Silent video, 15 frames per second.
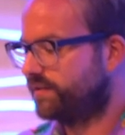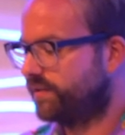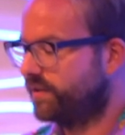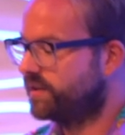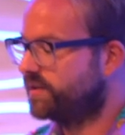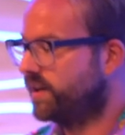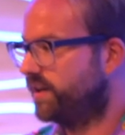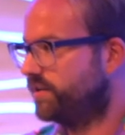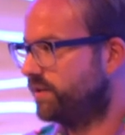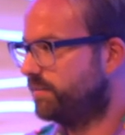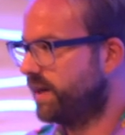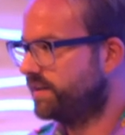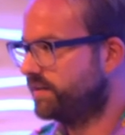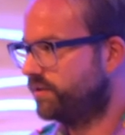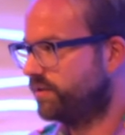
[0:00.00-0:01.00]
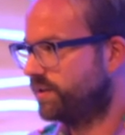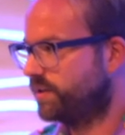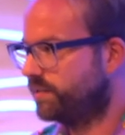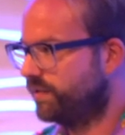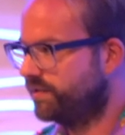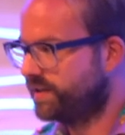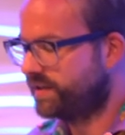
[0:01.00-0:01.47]
for exchanging messages
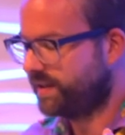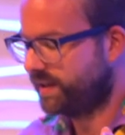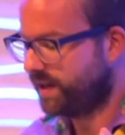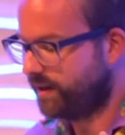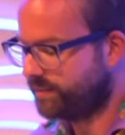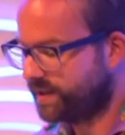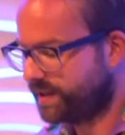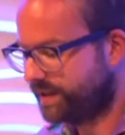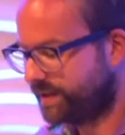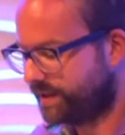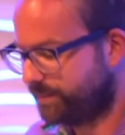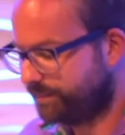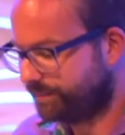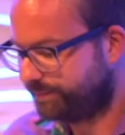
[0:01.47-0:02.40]
with the CDM system.